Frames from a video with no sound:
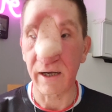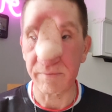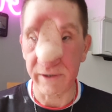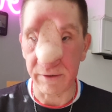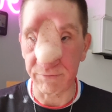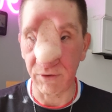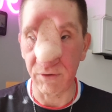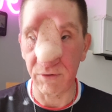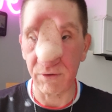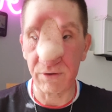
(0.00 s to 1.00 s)
I made a
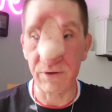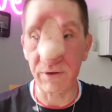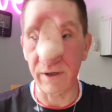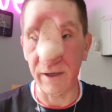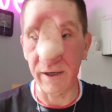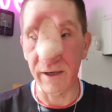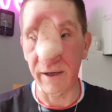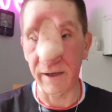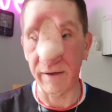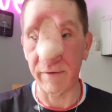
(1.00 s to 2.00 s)
vlog,
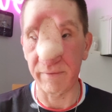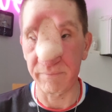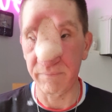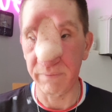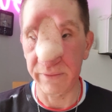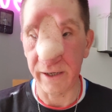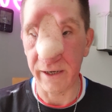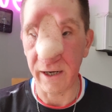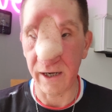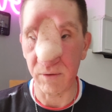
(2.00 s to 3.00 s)

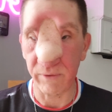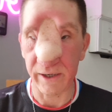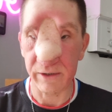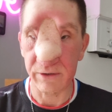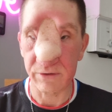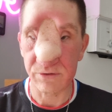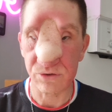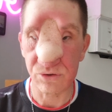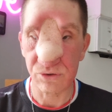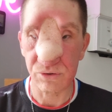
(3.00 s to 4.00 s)
then I went
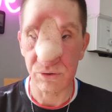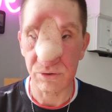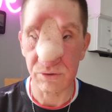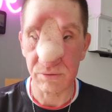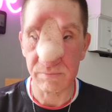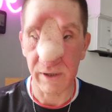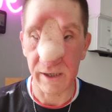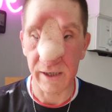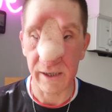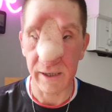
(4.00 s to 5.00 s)
to
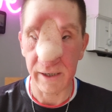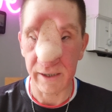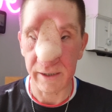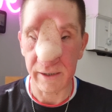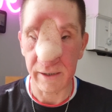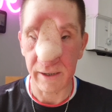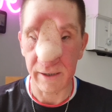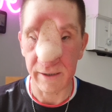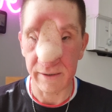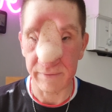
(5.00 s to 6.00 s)
my
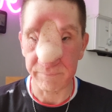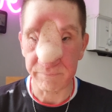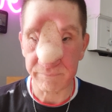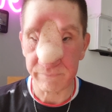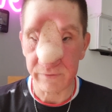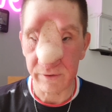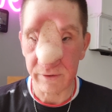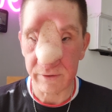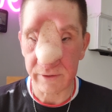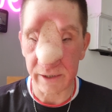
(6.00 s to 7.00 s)

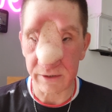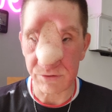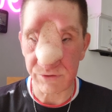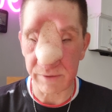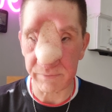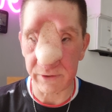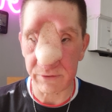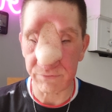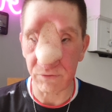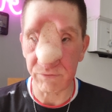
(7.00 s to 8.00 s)
daily
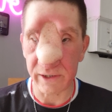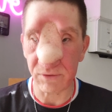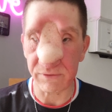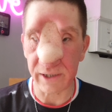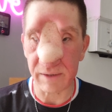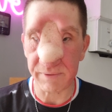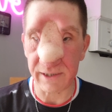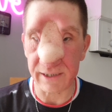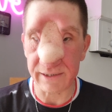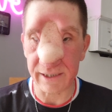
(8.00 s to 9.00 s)
treatment for radiotherapy
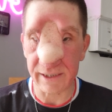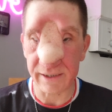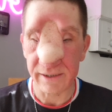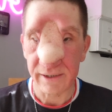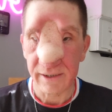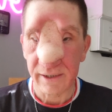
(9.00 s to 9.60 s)
that day.